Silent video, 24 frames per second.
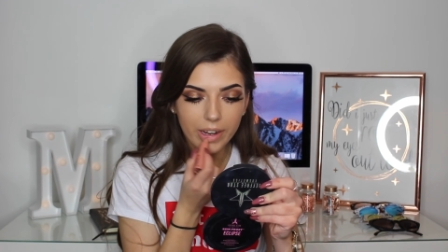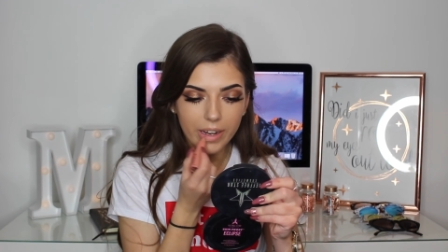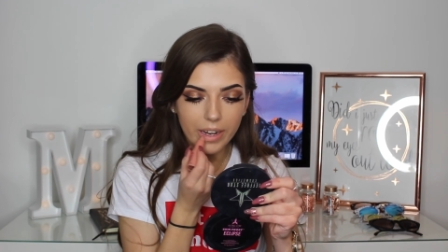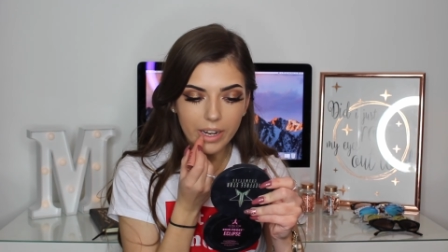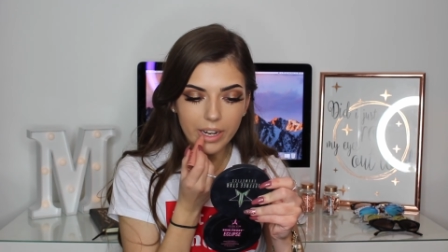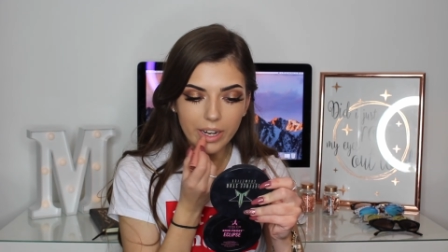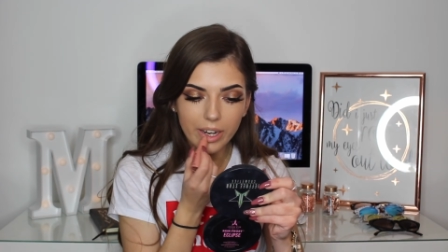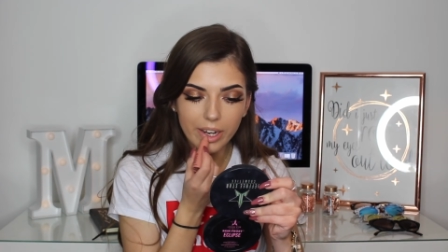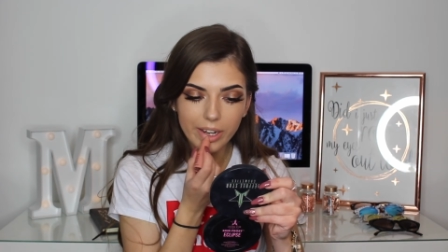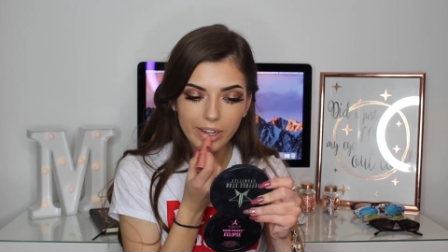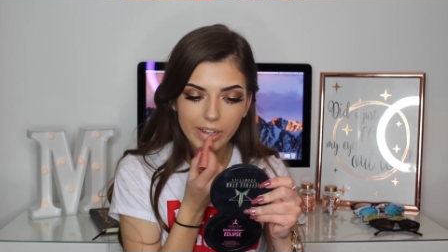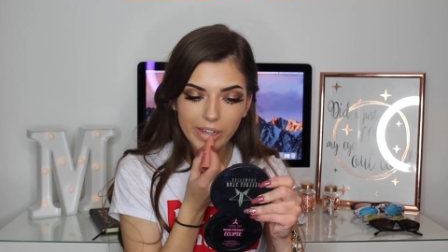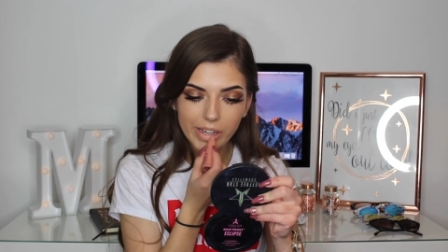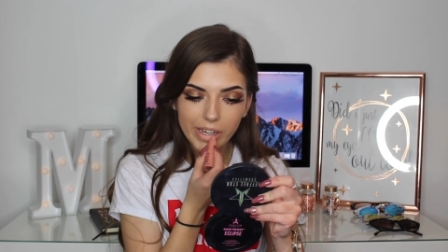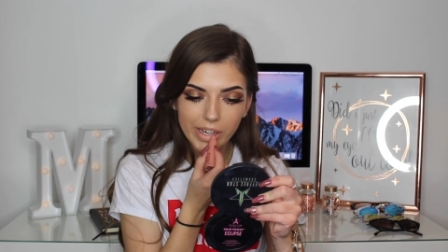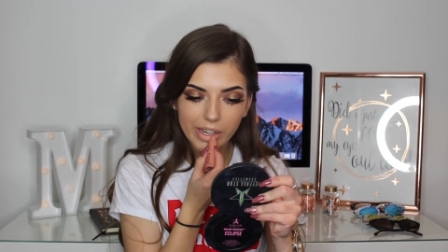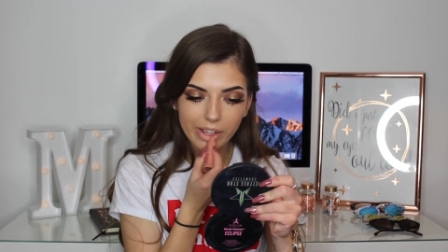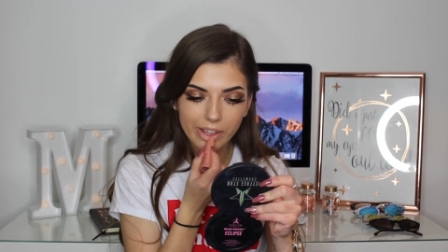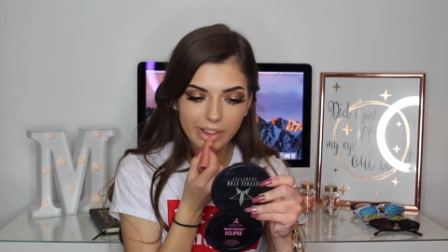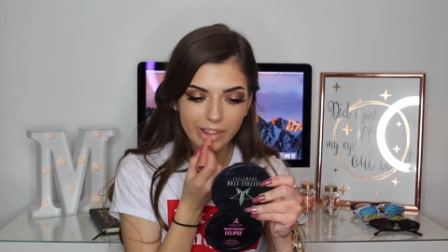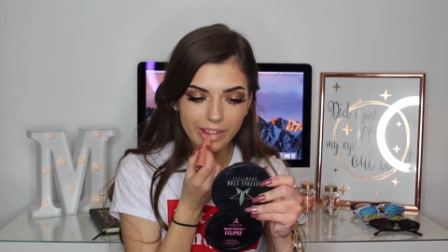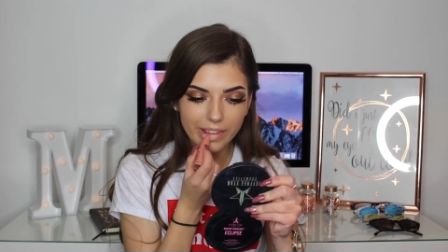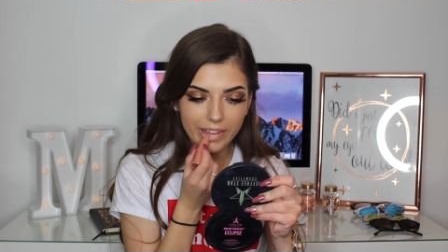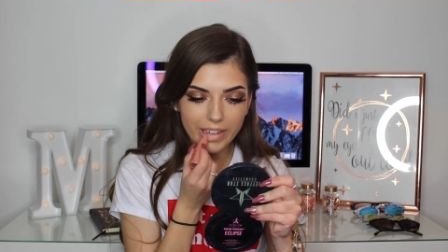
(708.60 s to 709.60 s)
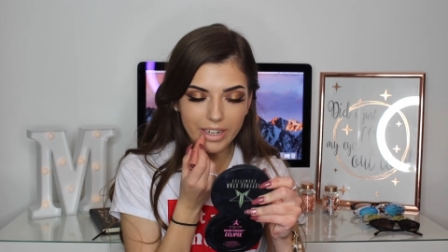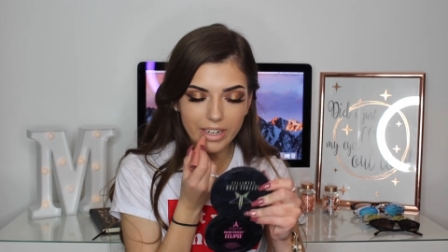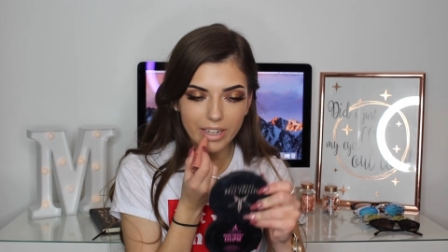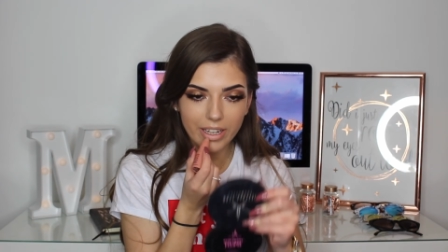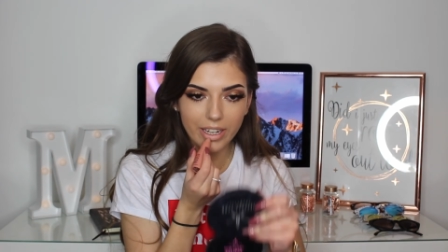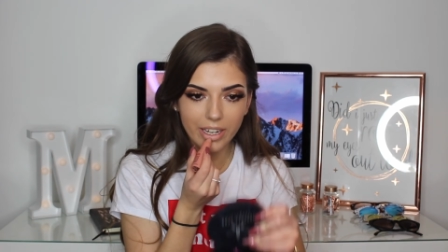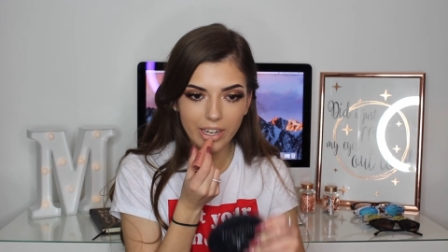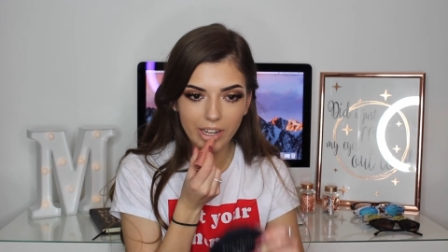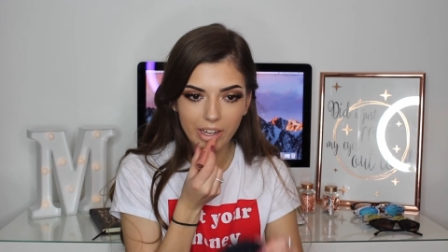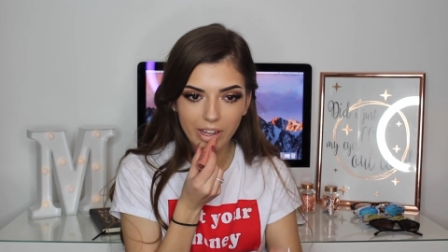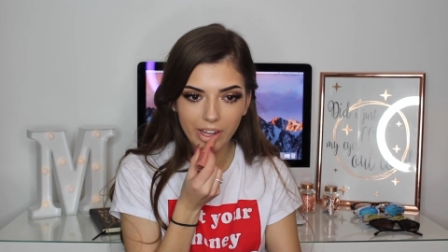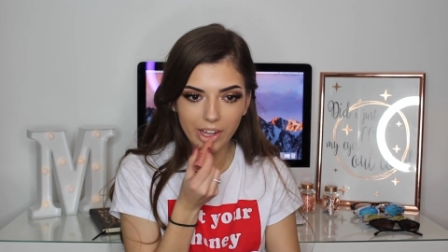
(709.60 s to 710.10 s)
And then just going to fill
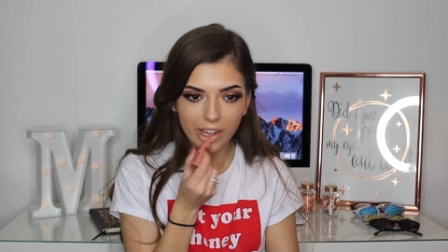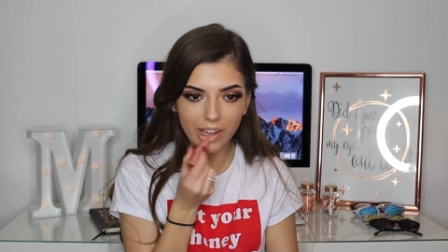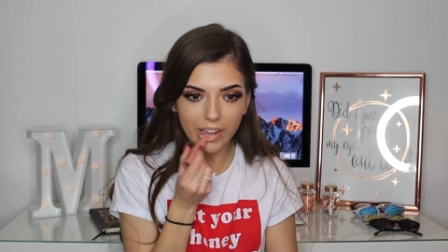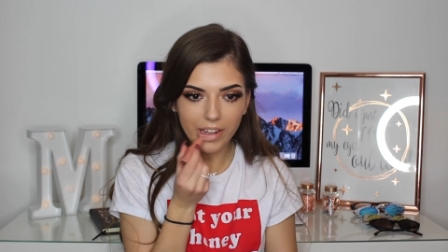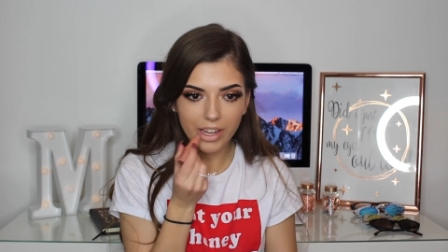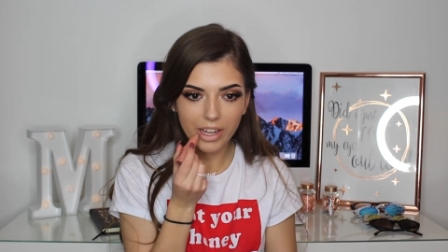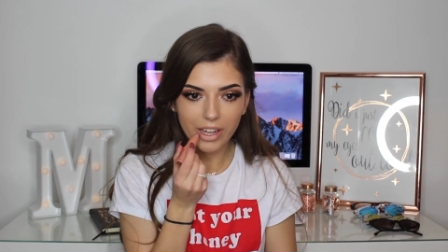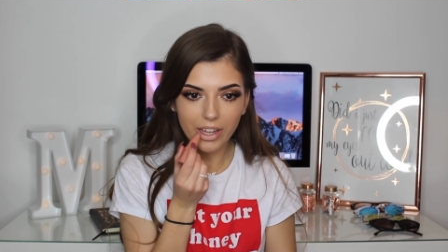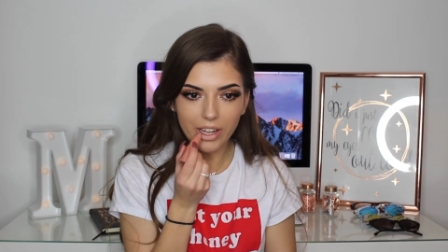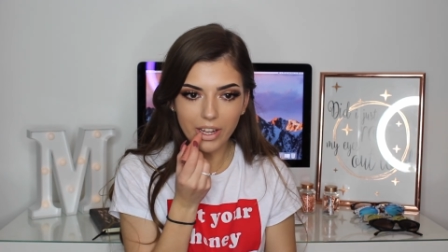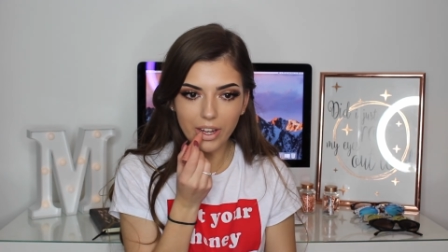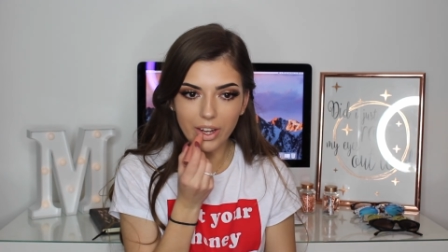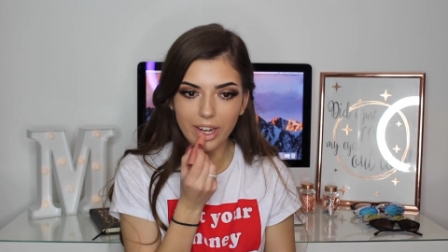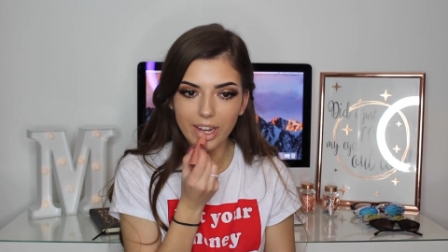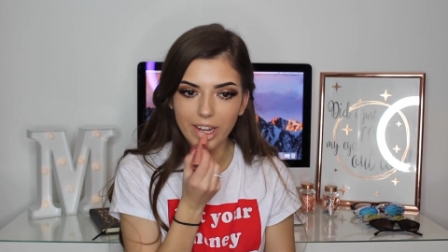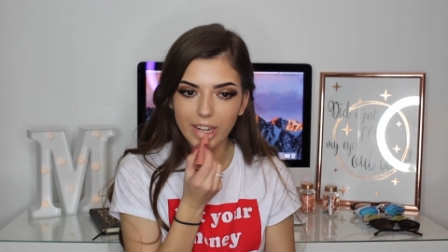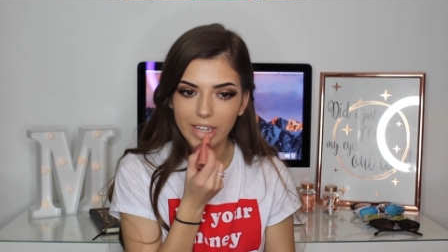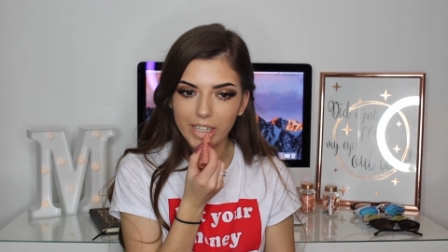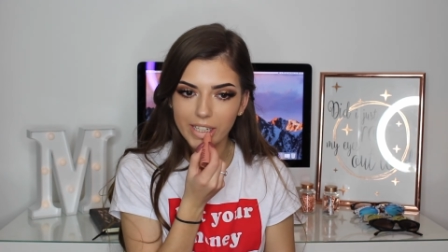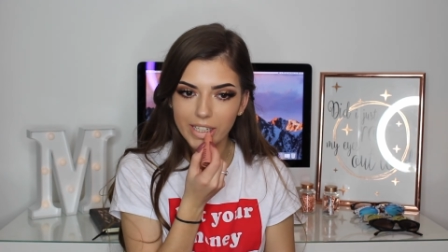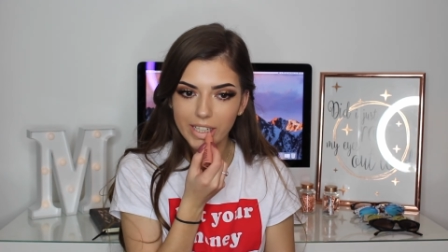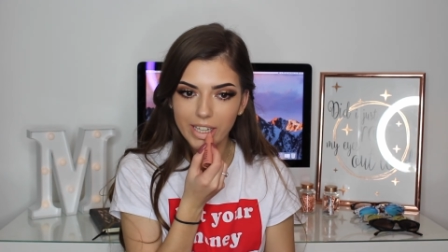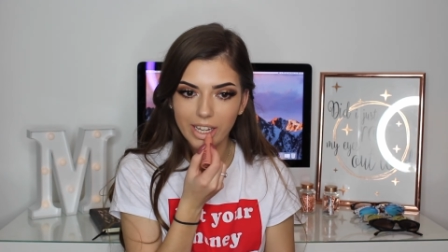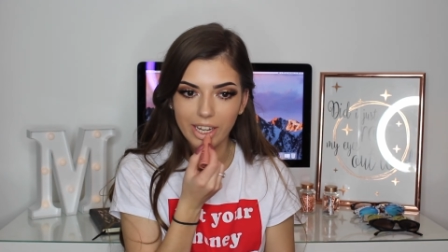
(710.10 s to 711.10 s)
in that